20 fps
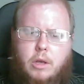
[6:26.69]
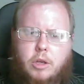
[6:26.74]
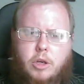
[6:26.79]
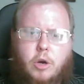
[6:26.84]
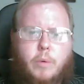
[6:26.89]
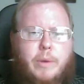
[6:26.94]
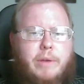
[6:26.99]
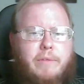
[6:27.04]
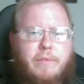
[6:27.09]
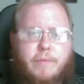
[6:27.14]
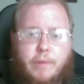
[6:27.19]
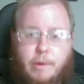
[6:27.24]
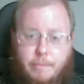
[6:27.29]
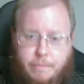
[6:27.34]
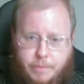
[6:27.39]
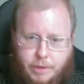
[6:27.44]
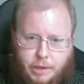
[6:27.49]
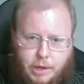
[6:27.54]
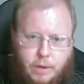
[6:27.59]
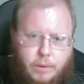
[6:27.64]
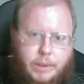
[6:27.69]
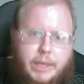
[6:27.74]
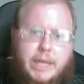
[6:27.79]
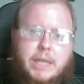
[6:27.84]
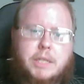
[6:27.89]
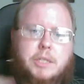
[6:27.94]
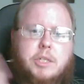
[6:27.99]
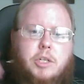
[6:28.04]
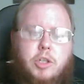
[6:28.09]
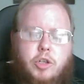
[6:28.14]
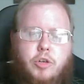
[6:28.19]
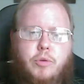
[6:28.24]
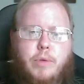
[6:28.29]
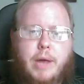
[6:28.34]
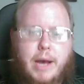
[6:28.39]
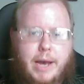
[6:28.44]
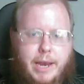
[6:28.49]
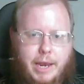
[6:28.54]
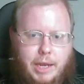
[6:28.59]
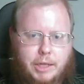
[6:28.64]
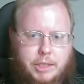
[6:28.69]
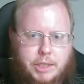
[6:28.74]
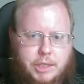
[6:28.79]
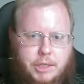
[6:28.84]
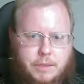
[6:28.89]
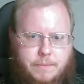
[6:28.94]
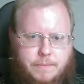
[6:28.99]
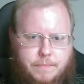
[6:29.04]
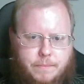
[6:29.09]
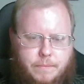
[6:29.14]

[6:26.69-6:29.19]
going from the lowliest to the highest